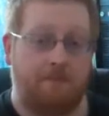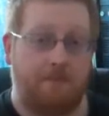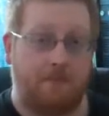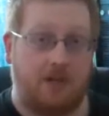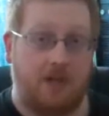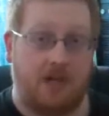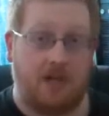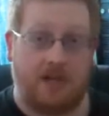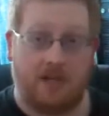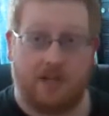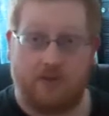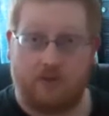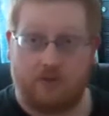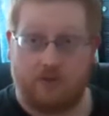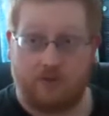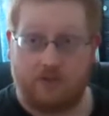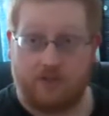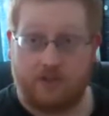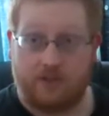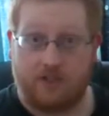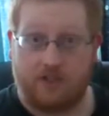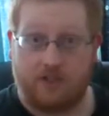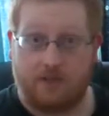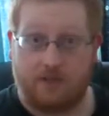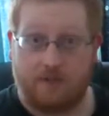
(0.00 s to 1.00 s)
I own
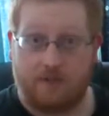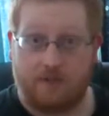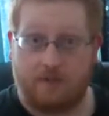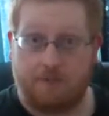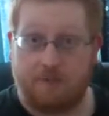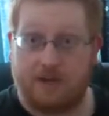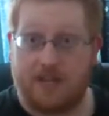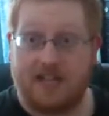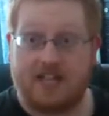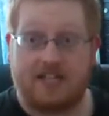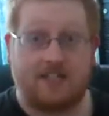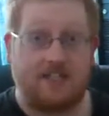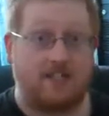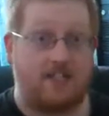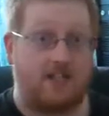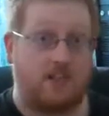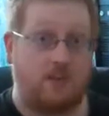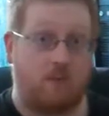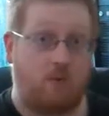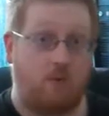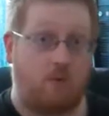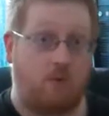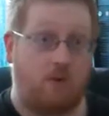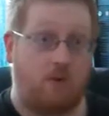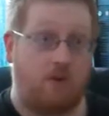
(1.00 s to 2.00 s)
on the
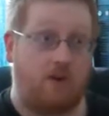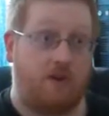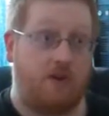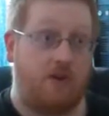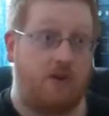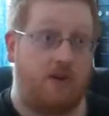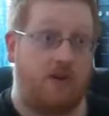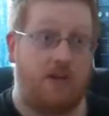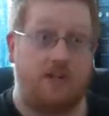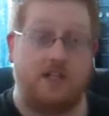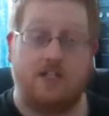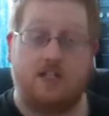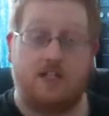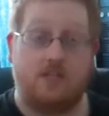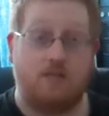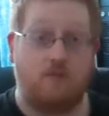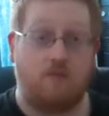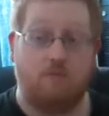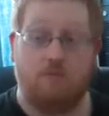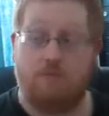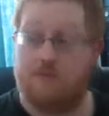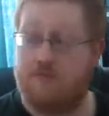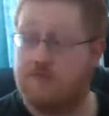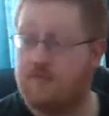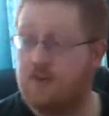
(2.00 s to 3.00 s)
PlayStation 1, and it's
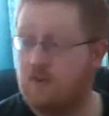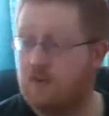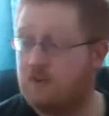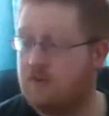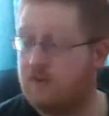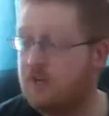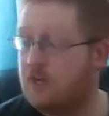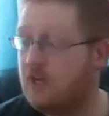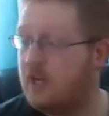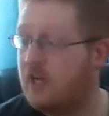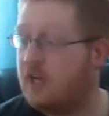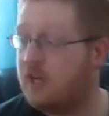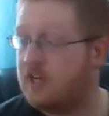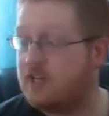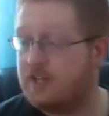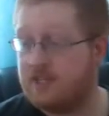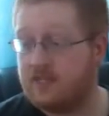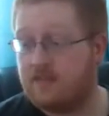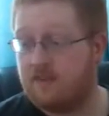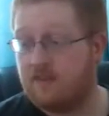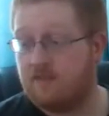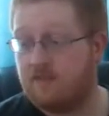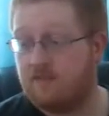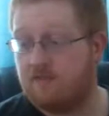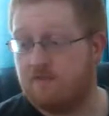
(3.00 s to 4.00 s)
super fun, and I
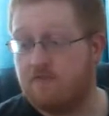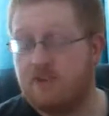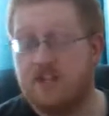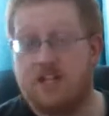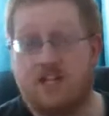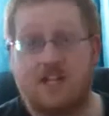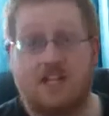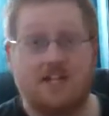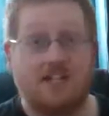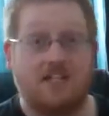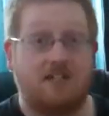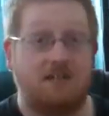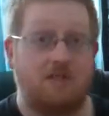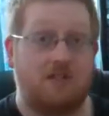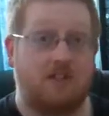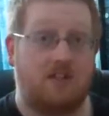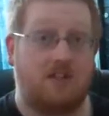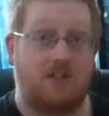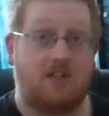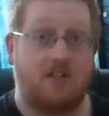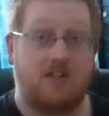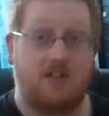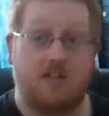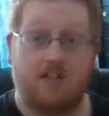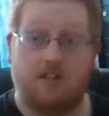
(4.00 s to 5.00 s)
didn't even realise it was
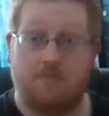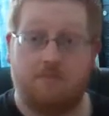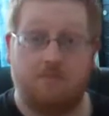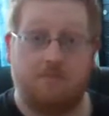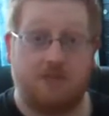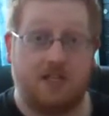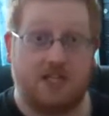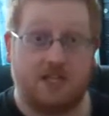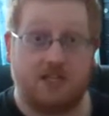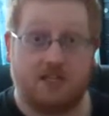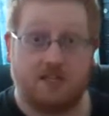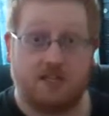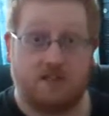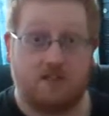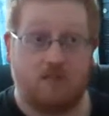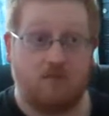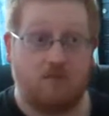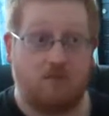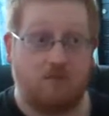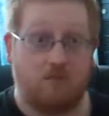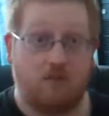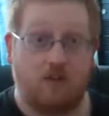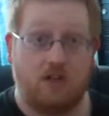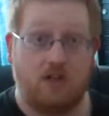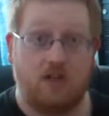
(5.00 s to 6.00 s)
on the
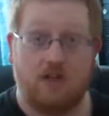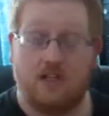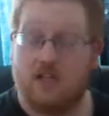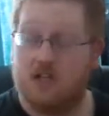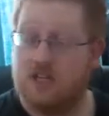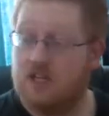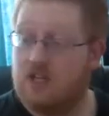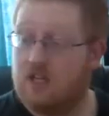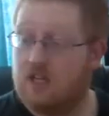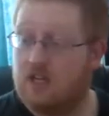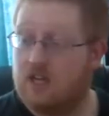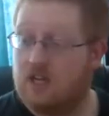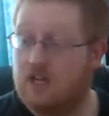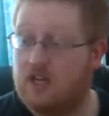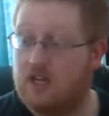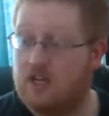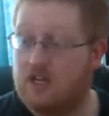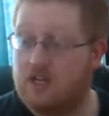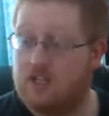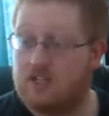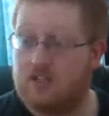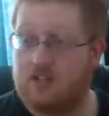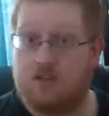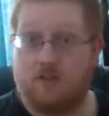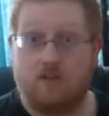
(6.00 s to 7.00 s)
PS2.
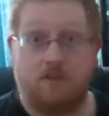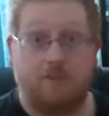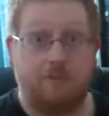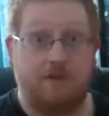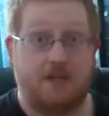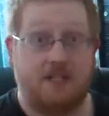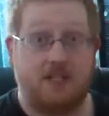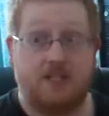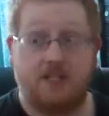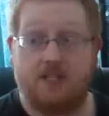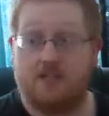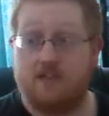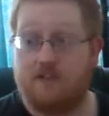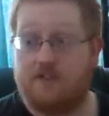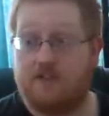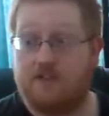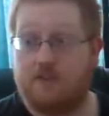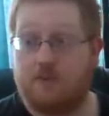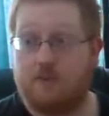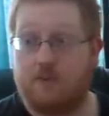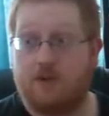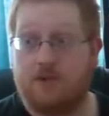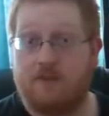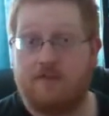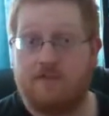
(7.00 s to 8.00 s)
So I picked this up for
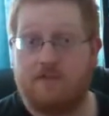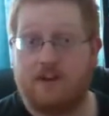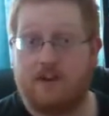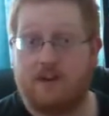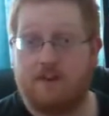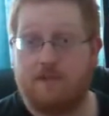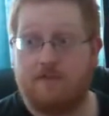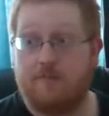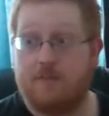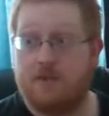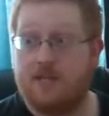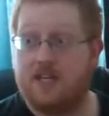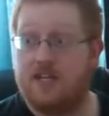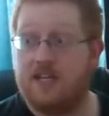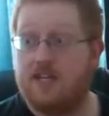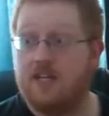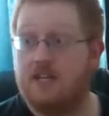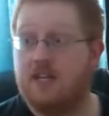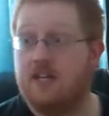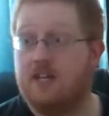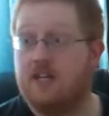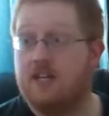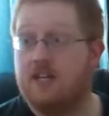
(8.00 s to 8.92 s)
25p